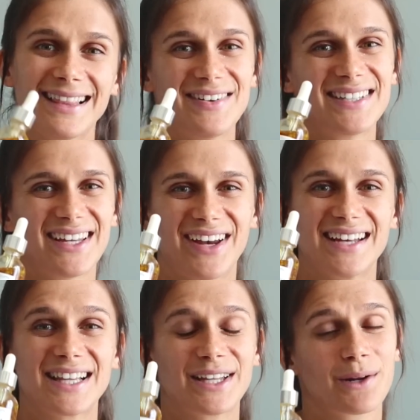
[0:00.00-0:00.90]
Let me tell you
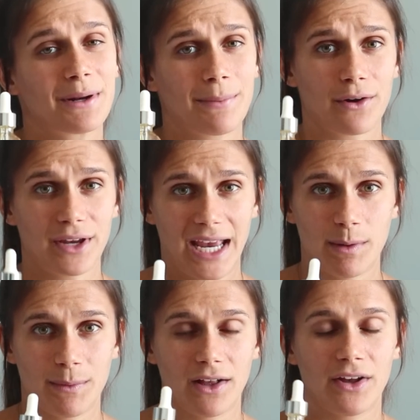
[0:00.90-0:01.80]
guys a little bit about
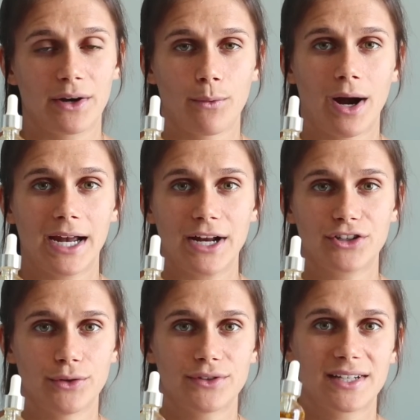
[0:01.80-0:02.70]
chamomile and why I
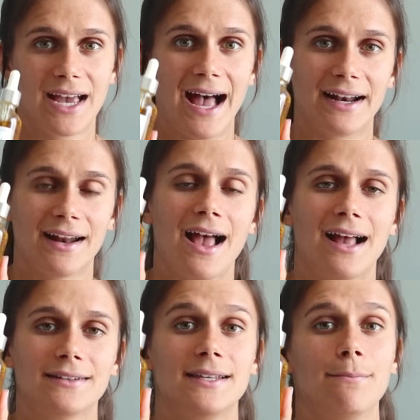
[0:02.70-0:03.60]
chose to add it
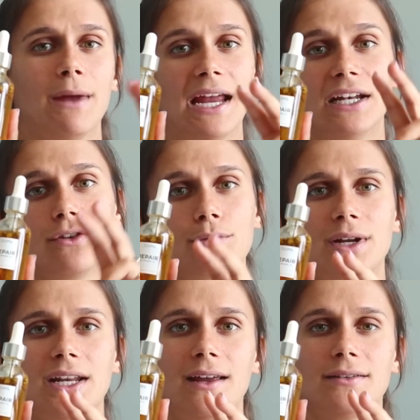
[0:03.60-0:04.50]
as the main
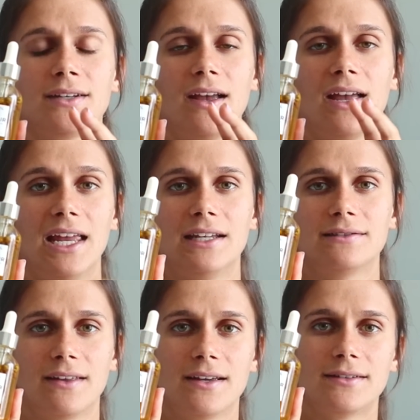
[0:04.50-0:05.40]
ingredient in
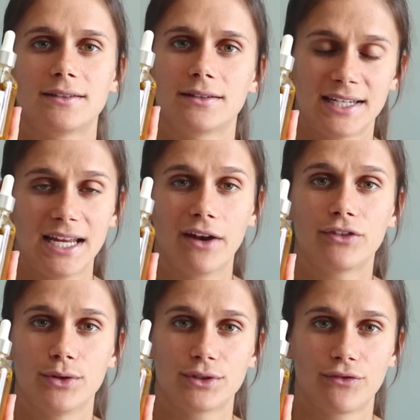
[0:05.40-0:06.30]
this tea
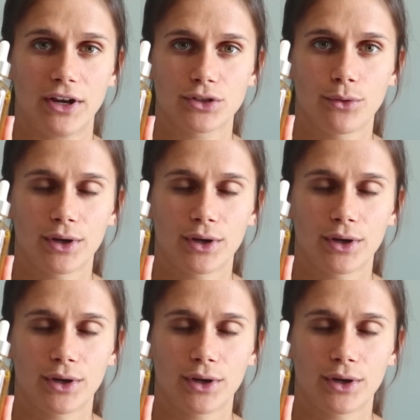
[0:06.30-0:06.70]
infused facial